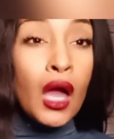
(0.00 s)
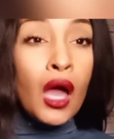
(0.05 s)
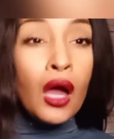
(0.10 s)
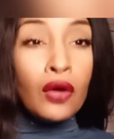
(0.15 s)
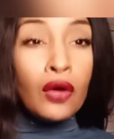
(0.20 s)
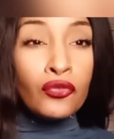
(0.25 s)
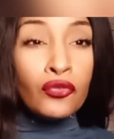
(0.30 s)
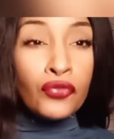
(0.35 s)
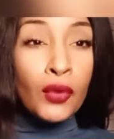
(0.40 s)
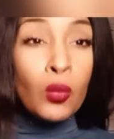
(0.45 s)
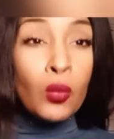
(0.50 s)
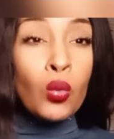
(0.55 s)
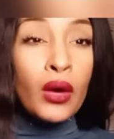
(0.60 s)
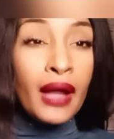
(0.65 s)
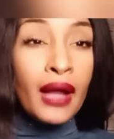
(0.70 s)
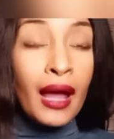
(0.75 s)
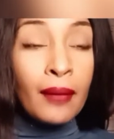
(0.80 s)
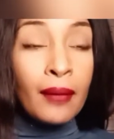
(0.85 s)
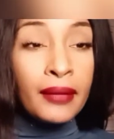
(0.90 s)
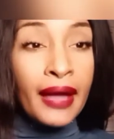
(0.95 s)
from
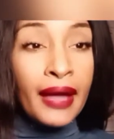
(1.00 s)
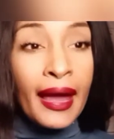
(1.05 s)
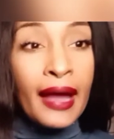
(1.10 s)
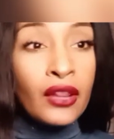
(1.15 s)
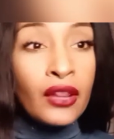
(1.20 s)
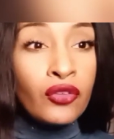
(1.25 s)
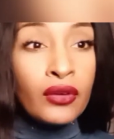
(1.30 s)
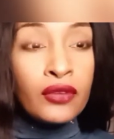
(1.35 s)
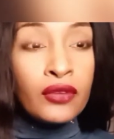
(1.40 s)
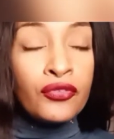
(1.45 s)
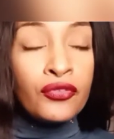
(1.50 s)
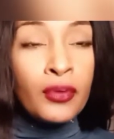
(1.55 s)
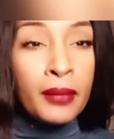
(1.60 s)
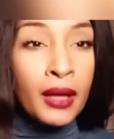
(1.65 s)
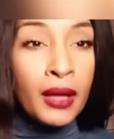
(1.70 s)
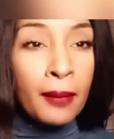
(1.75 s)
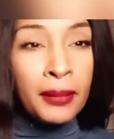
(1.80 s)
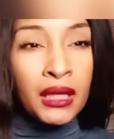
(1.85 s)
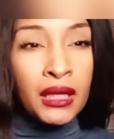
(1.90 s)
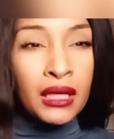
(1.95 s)
what I'm gathering from
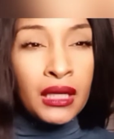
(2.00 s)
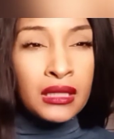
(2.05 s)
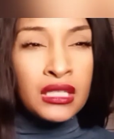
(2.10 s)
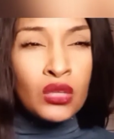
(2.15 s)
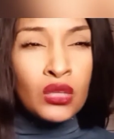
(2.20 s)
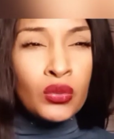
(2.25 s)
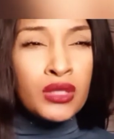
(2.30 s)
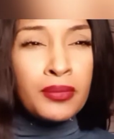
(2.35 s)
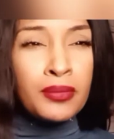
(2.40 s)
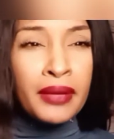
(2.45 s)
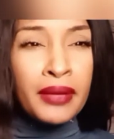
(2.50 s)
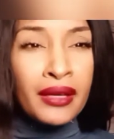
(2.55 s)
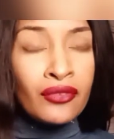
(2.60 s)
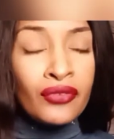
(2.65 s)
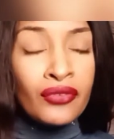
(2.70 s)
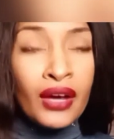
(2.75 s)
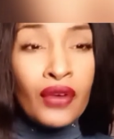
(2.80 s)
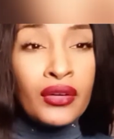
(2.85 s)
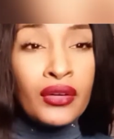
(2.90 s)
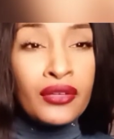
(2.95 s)
him, because he was being
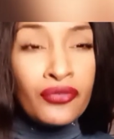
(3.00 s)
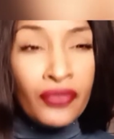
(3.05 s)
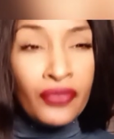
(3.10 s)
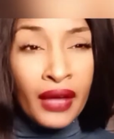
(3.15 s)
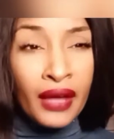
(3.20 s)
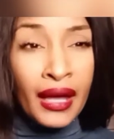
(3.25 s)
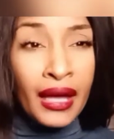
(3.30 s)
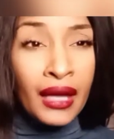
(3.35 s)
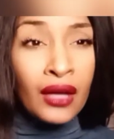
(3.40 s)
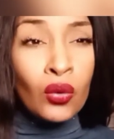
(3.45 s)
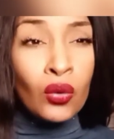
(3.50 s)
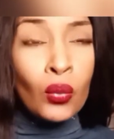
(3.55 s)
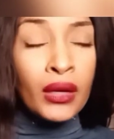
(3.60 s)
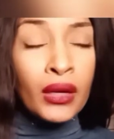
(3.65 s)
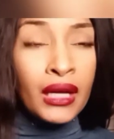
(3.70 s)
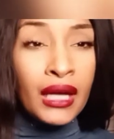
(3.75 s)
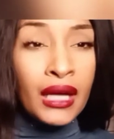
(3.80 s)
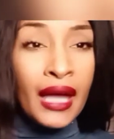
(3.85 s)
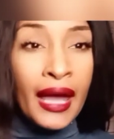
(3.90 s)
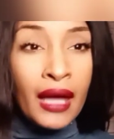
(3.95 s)
very vague
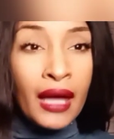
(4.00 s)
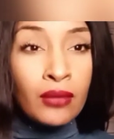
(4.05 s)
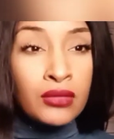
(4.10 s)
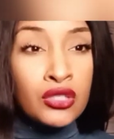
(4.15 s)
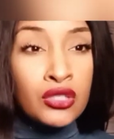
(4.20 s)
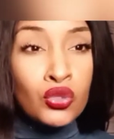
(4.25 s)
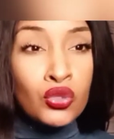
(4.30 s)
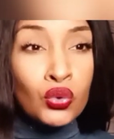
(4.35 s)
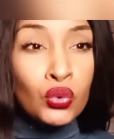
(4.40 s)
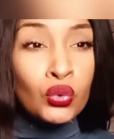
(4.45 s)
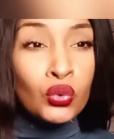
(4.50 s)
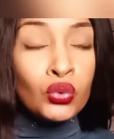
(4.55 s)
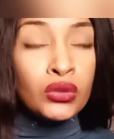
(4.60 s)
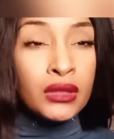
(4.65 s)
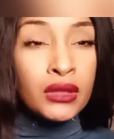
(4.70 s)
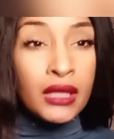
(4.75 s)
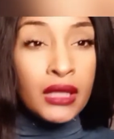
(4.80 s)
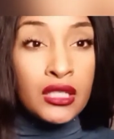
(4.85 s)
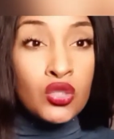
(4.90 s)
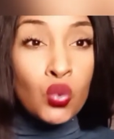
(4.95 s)
when it came to
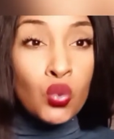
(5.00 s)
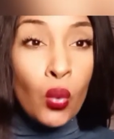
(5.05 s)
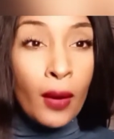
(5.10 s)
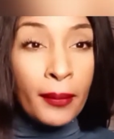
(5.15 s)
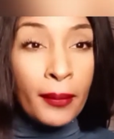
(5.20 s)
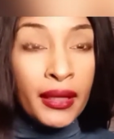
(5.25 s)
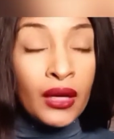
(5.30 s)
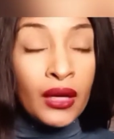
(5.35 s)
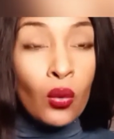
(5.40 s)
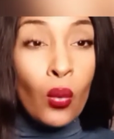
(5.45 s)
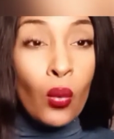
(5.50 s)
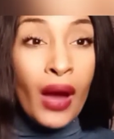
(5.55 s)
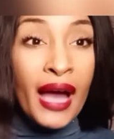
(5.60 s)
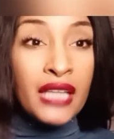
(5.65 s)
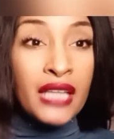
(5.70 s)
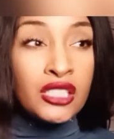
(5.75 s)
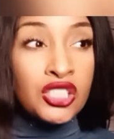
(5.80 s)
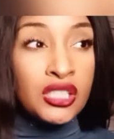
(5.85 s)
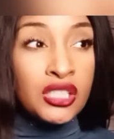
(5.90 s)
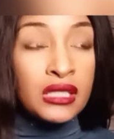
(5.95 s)
this woman and
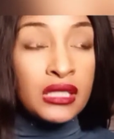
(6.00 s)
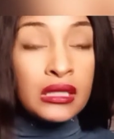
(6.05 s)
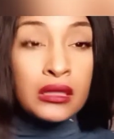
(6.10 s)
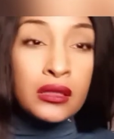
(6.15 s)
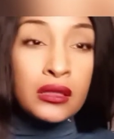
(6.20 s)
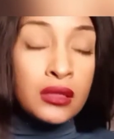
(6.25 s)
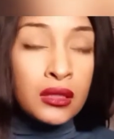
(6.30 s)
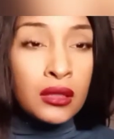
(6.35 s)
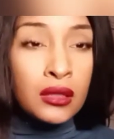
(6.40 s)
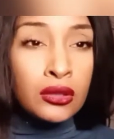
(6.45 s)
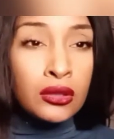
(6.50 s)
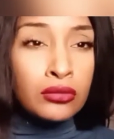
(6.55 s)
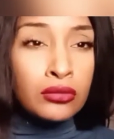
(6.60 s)
why she's,